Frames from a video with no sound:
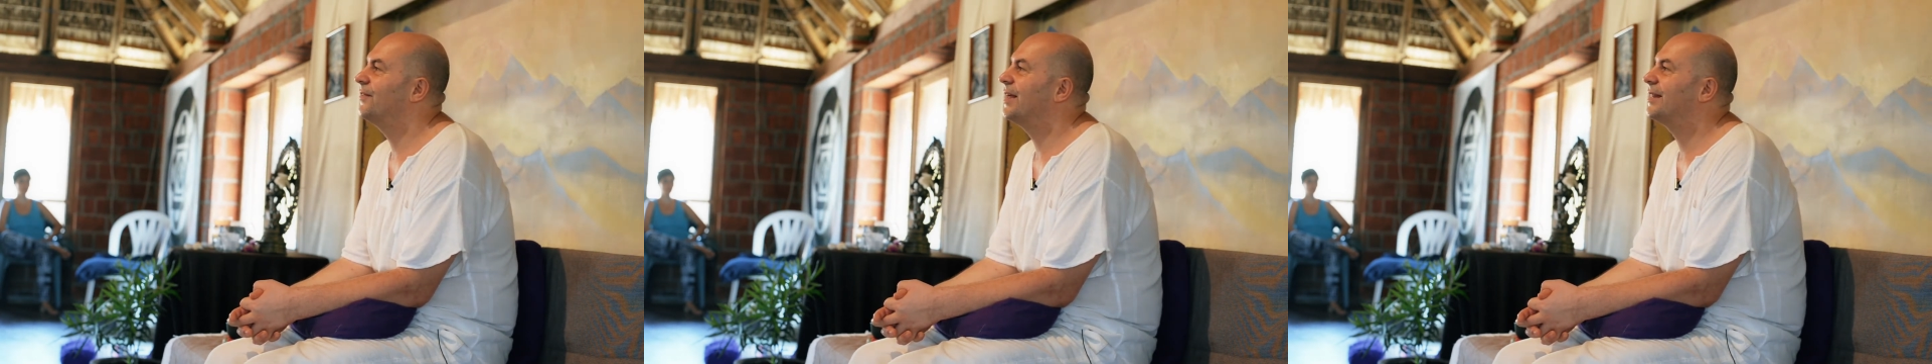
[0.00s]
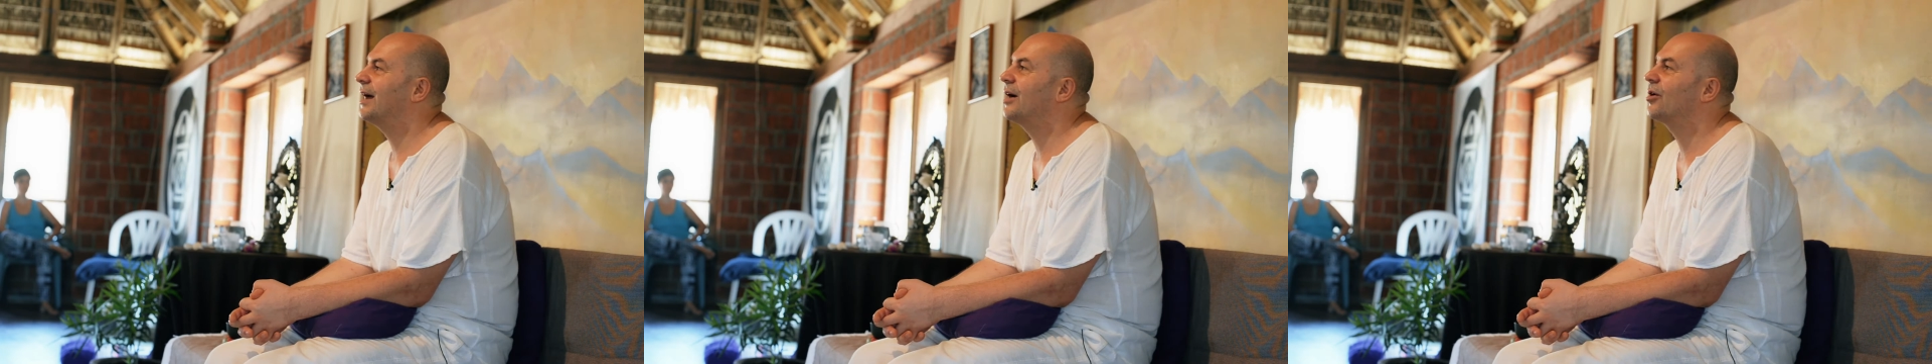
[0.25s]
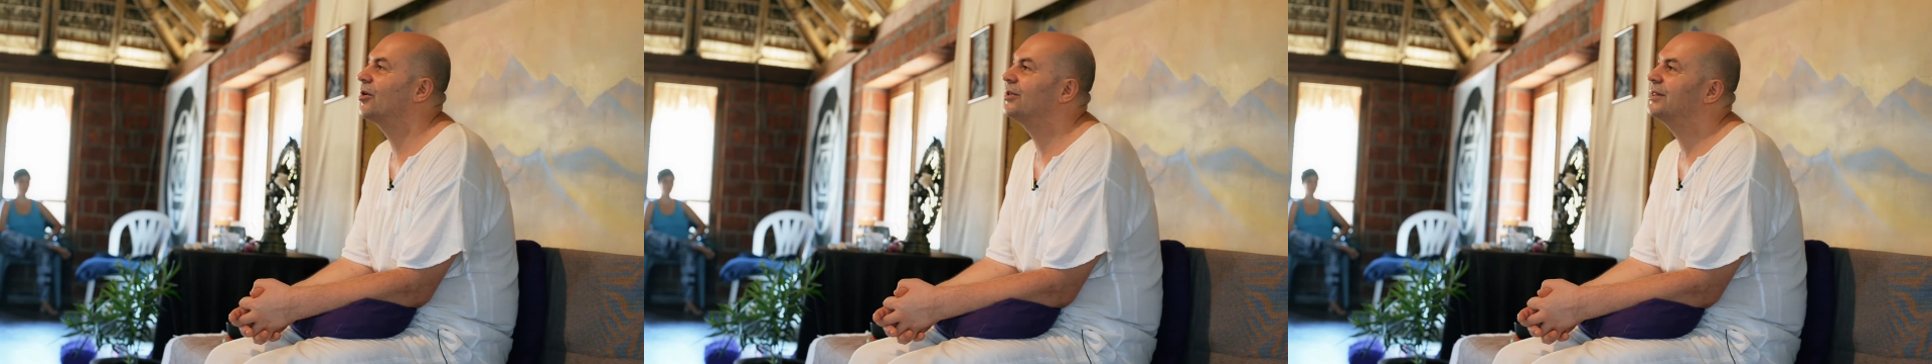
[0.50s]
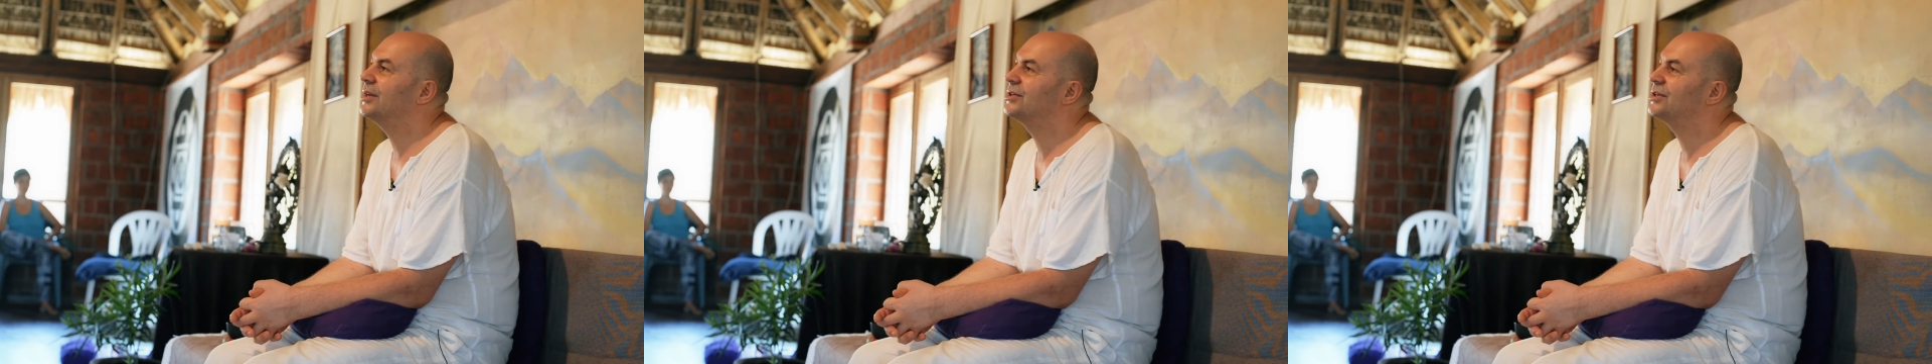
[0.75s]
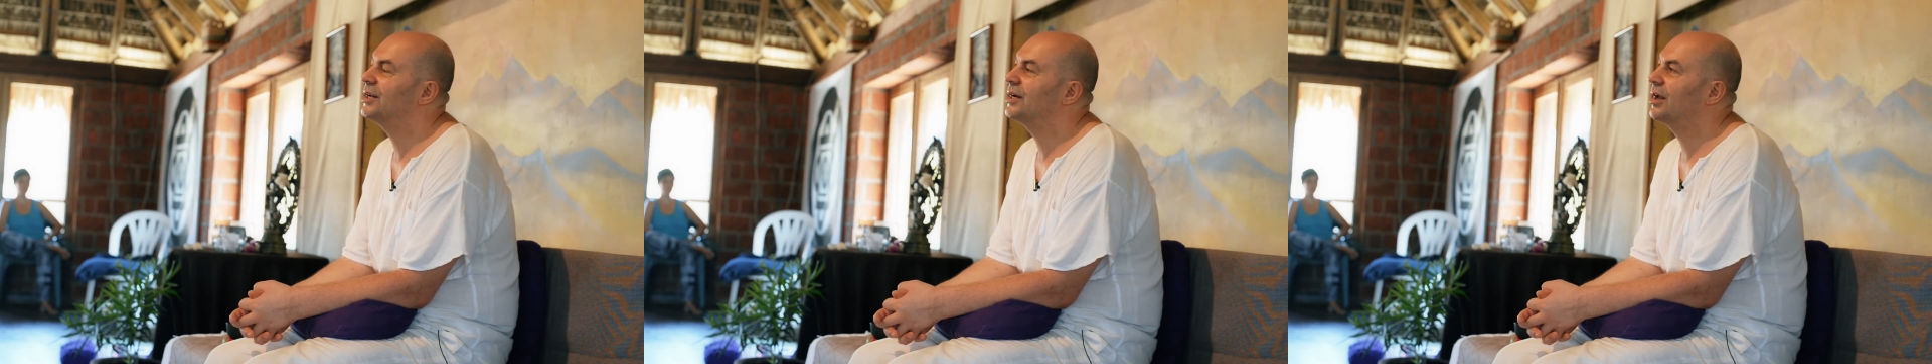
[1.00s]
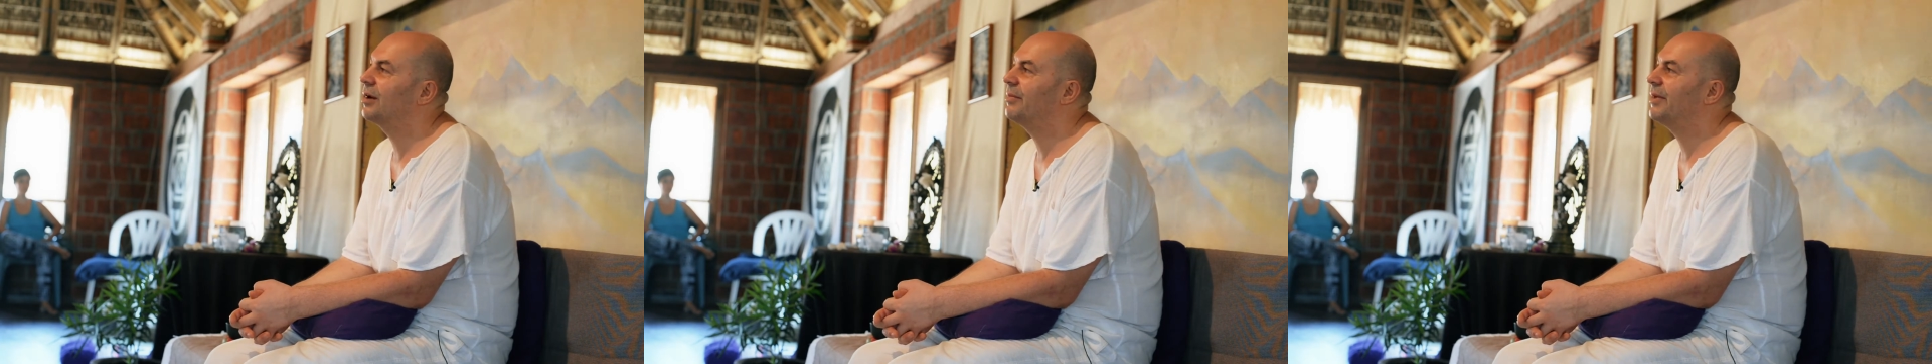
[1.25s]
that unconditional
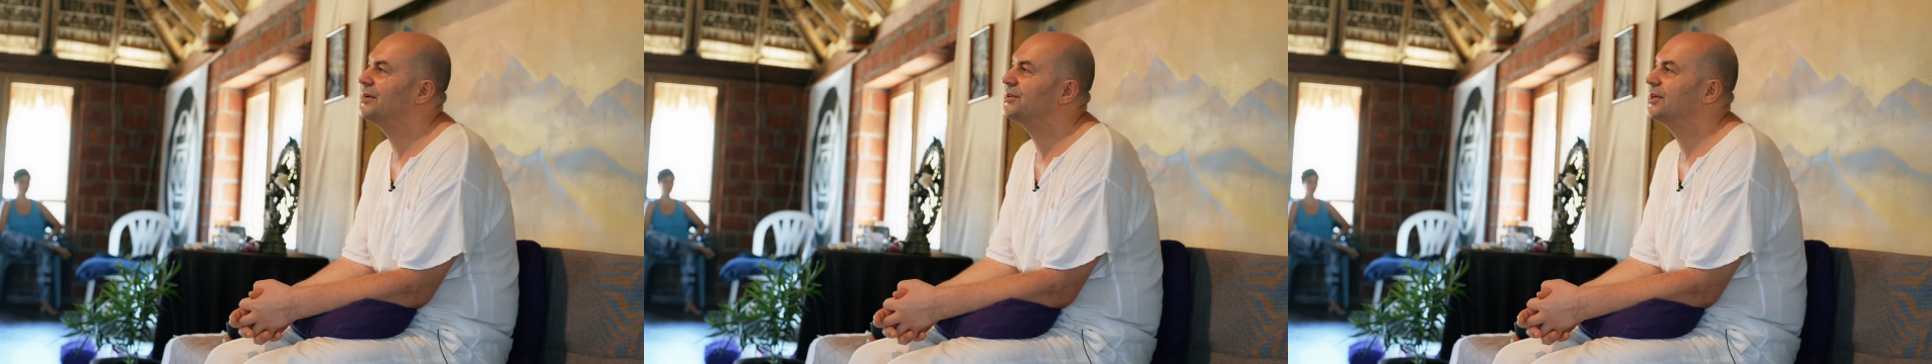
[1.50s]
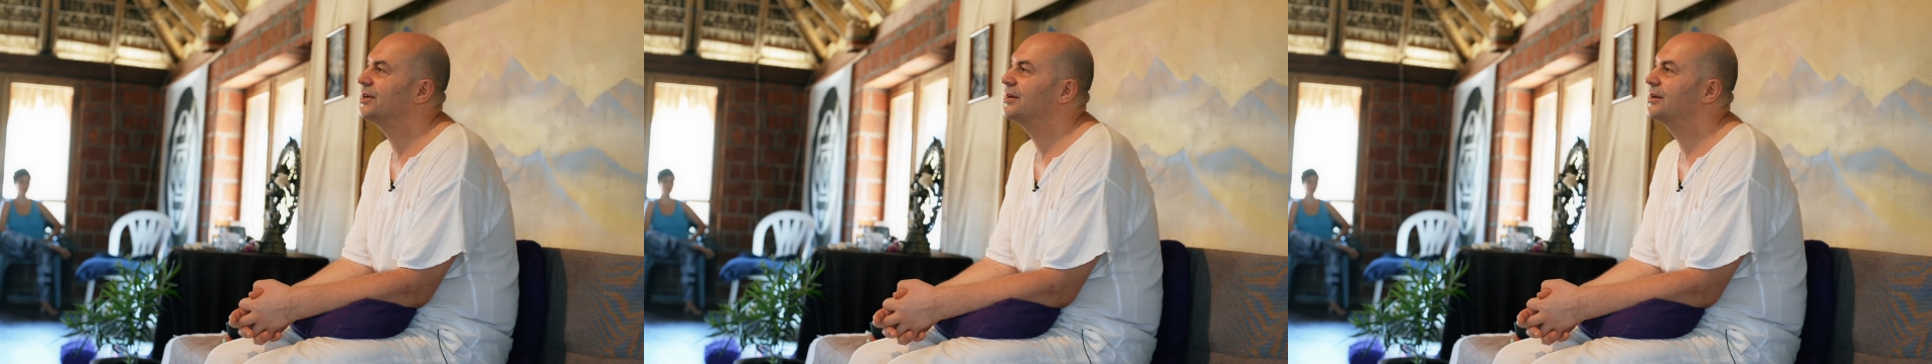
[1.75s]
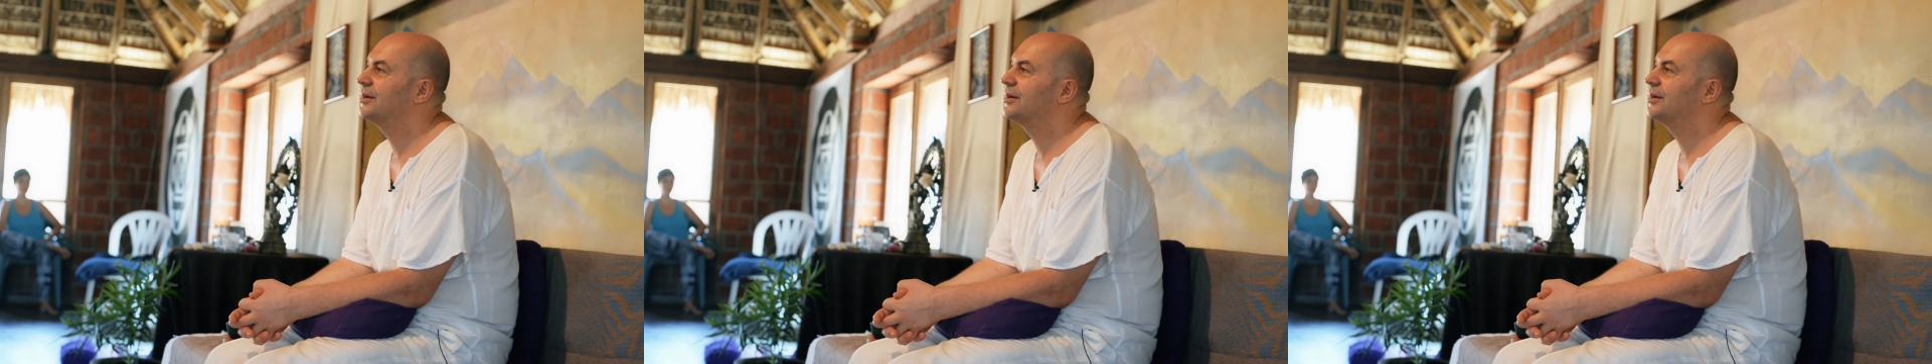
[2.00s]
compassion